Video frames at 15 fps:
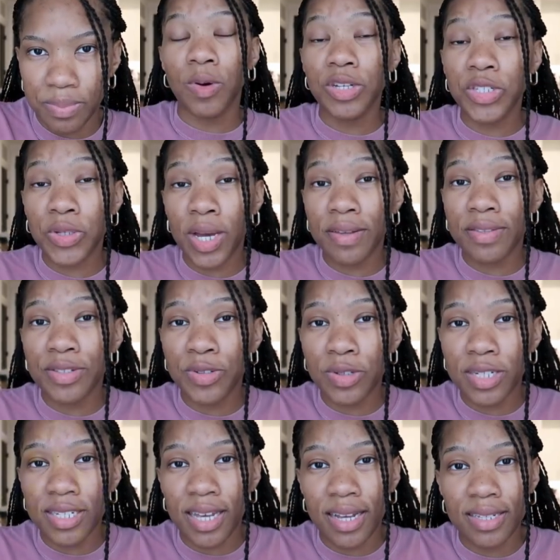Once you have the two
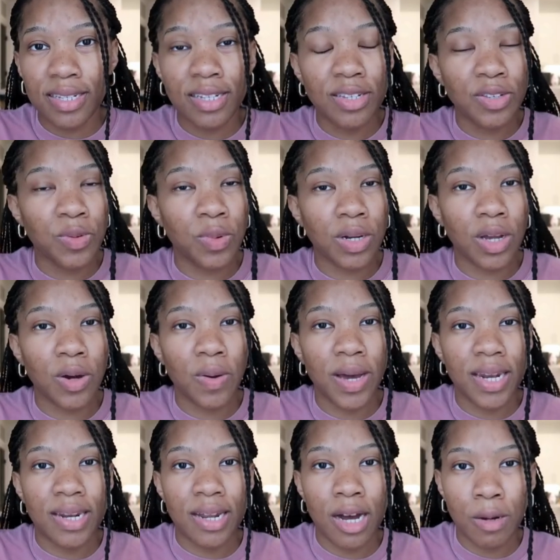connected, you want to go
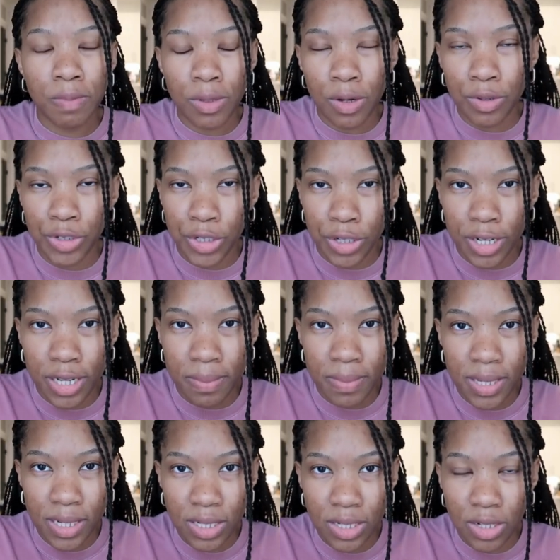ahead and upload upload your
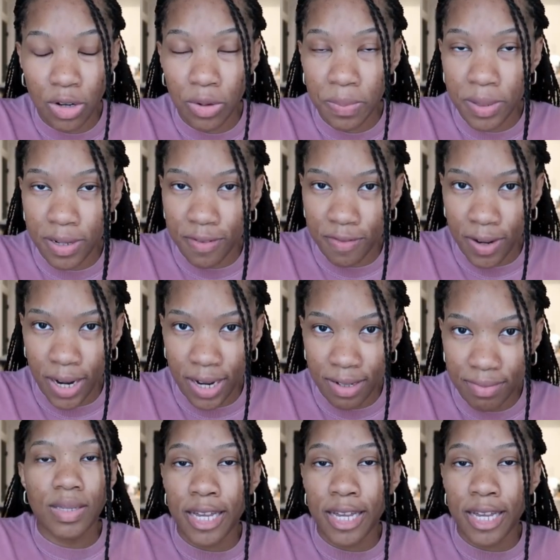image on Printify,